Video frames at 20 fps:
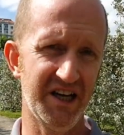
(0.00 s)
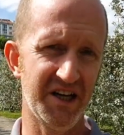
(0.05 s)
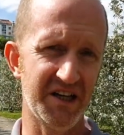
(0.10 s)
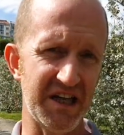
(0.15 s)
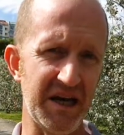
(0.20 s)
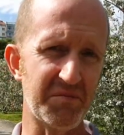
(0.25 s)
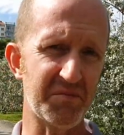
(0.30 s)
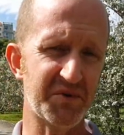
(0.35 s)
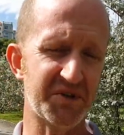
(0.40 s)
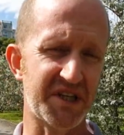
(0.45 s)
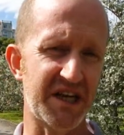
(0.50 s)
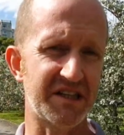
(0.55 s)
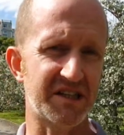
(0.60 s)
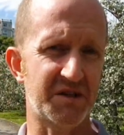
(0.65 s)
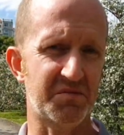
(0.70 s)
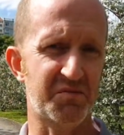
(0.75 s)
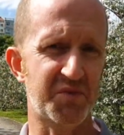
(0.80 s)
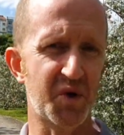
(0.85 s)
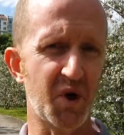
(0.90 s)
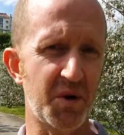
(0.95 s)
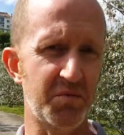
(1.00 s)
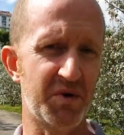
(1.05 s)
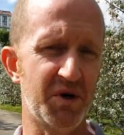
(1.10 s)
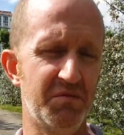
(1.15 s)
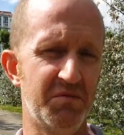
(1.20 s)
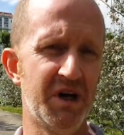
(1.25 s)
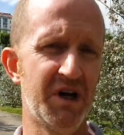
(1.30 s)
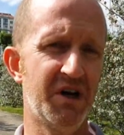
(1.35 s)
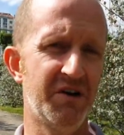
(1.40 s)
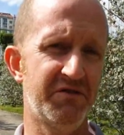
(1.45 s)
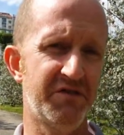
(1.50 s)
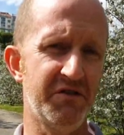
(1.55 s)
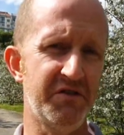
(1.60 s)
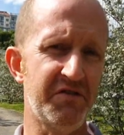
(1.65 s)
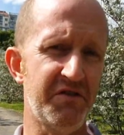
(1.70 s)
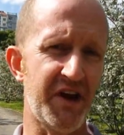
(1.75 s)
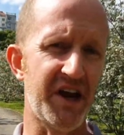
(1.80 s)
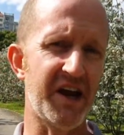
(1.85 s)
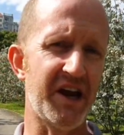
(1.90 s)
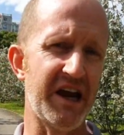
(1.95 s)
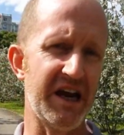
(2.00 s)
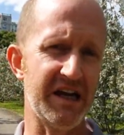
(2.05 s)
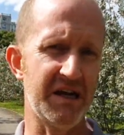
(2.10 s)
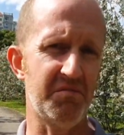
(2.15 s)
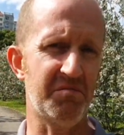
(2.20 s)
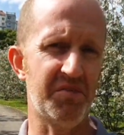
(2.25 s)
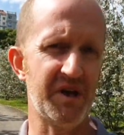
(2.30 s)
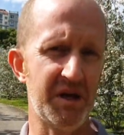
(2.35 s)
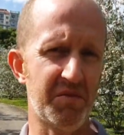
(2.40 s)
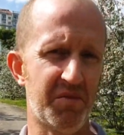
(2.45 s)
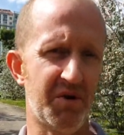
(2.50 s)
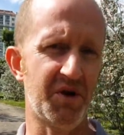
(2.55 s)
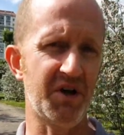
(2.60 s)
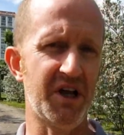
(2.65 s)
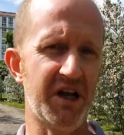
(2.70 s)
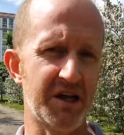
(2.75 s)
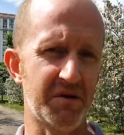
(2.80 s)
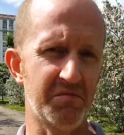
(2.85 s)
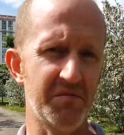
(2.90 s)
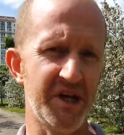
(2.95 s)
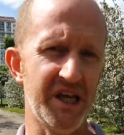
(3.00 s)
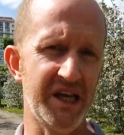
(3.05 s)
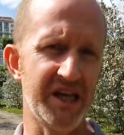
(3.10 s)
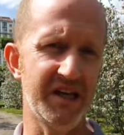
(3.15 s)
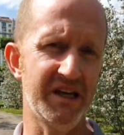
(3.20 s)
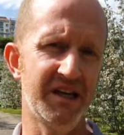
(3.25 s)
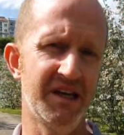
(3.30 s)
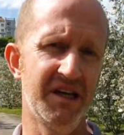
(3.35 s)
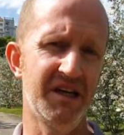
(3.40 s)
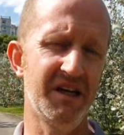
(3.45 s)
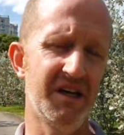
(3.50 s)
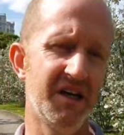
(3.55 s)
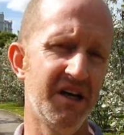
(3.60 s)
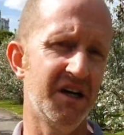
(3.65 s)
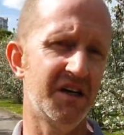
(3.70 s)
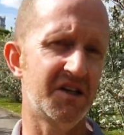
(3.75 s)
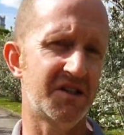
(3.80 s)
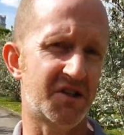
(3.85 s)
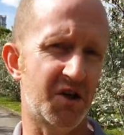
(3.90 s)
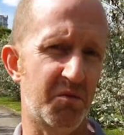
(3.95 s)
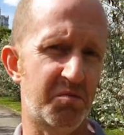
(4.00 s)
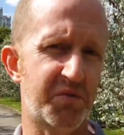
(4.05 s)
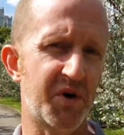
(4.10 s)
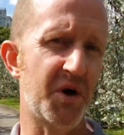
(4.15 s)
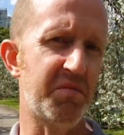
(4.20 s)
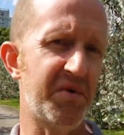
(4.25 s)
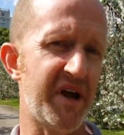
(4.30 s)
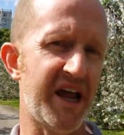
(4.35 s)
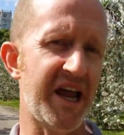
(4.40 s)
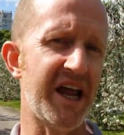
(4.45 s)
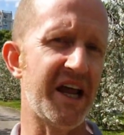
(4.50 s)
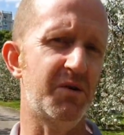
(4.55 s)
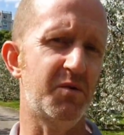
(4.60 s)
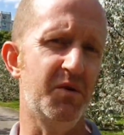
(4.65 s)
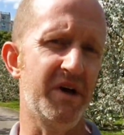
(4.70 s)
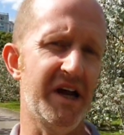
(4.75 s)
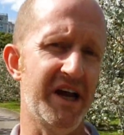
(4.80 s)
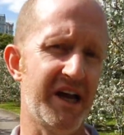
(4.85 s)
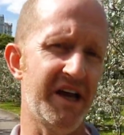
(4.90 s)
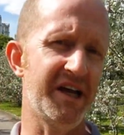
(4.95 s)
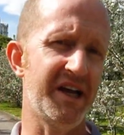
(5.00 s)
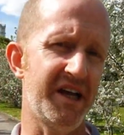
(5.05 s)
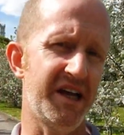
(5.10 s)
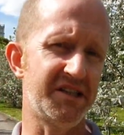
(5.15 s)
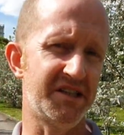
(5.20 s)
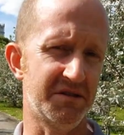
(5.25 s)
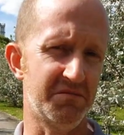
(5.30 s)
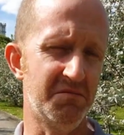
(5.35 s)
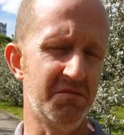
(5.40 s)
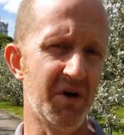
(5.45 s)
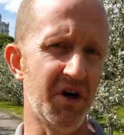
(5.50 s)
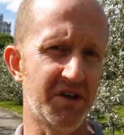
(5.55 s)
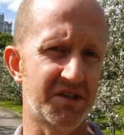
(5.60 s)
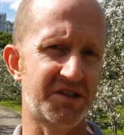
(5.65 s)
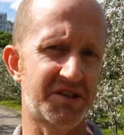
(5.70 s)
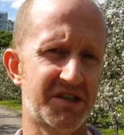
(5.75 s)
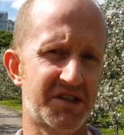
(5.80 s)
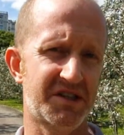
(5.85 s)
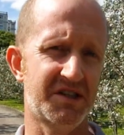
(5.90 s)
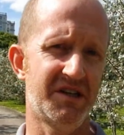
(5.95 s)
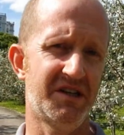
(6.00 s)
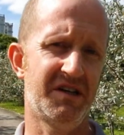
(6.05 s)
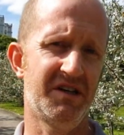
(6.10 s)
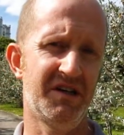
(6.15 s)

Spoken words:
That presents a problem for fair-headed people like me, so proper headwear is a must.